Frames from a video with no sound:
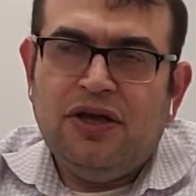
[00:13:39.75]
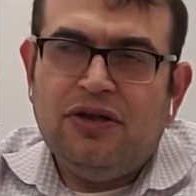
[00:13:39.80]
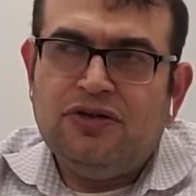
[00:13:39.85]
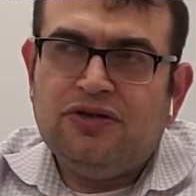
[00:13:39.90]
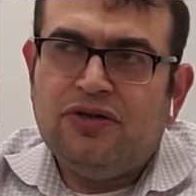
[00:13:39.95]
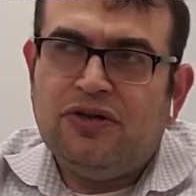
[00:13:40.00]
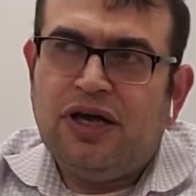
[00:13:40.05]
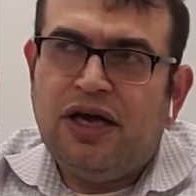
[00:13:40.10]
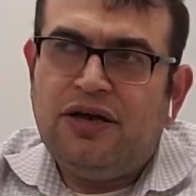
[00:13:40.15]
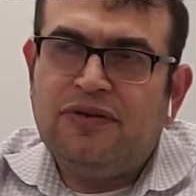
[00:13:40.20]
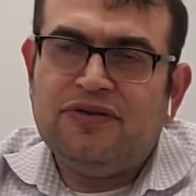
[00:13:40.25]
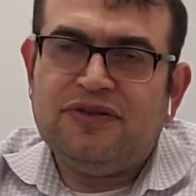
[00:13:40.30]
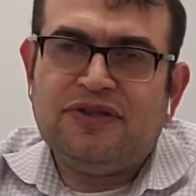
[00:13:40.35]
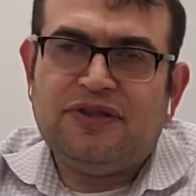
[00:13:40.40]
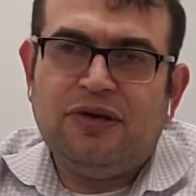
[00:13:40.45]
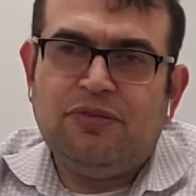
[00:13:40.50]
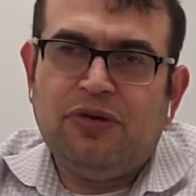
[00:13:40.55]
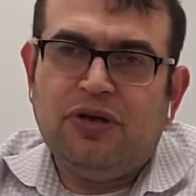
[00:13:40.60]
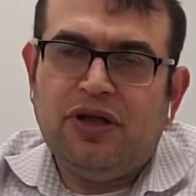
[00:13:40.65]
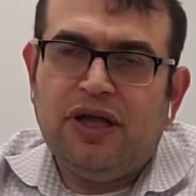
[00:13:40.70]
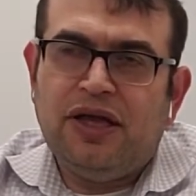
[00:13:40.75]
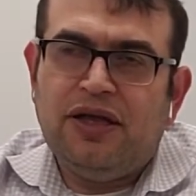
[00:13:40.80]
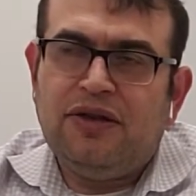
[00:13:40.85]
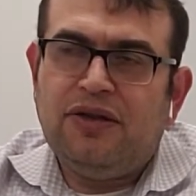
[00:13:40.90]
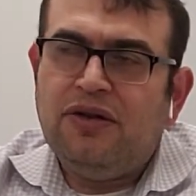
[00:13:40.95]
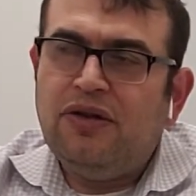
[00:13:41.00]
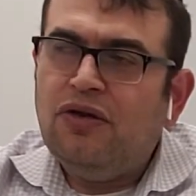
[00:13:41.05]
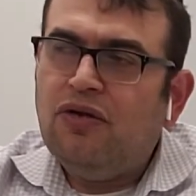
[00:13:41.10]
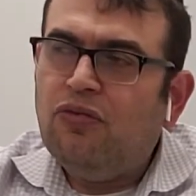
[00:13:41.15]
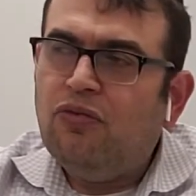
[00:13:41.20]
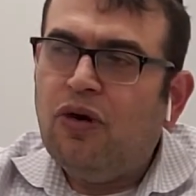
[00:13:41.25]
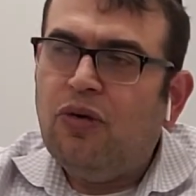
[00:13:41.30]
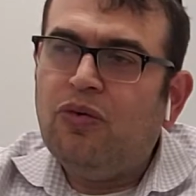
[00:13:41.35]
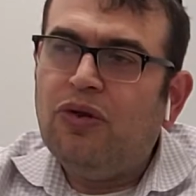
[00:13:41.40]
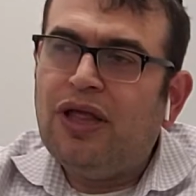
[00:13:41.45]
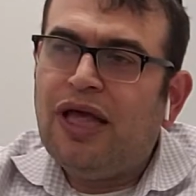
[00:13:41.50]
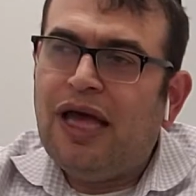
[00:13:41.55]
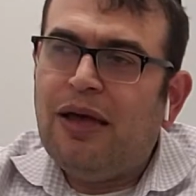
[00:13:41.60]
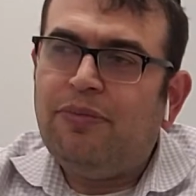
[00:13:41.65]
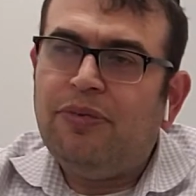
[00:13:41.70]
to kind of simulate what
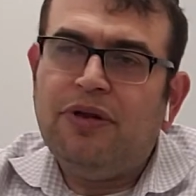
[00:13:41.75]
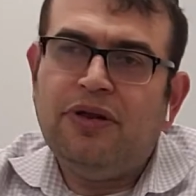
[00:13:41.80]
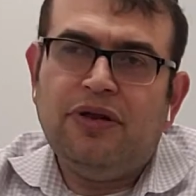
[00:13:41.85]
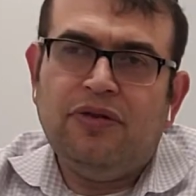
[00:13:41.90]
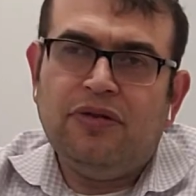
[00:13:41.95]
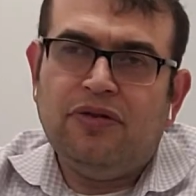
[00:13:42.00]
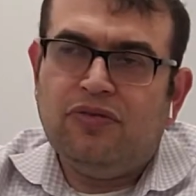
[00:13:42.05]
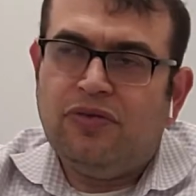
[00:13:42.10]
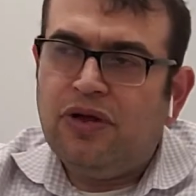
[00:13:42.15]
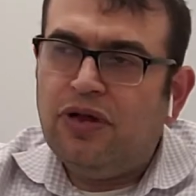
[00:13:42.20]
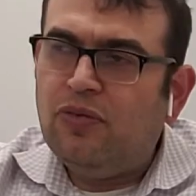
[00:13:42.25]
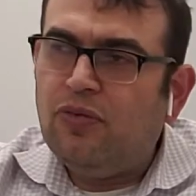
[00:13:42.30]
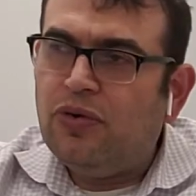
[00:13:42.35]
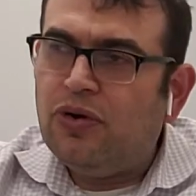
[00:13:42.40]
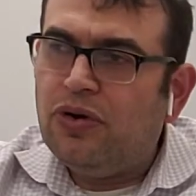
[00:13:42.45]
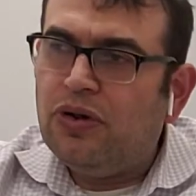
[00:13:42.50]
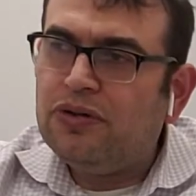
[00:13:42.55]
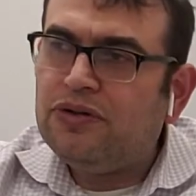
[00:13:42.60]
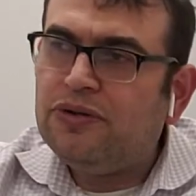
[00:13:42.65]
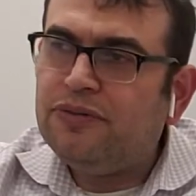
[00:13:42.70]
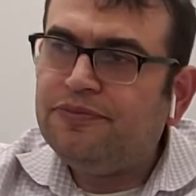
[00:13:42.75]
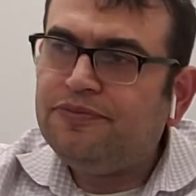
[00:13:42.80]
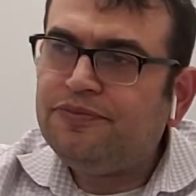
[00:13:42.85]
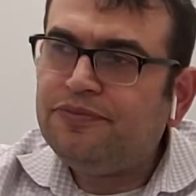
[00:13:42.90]
will happen in the real world.